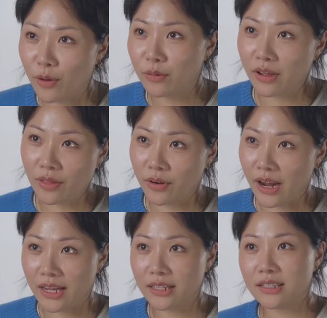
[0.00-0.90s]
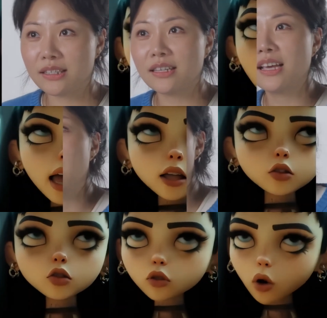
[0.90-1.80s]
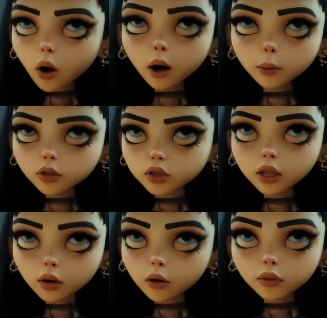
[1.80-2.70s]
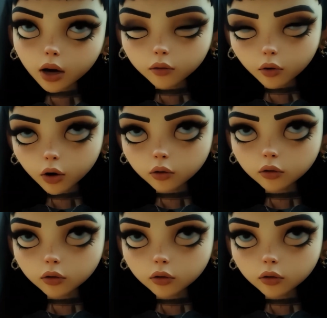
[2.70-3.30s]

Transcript: Runway with their Act 2 feature. On the surface, it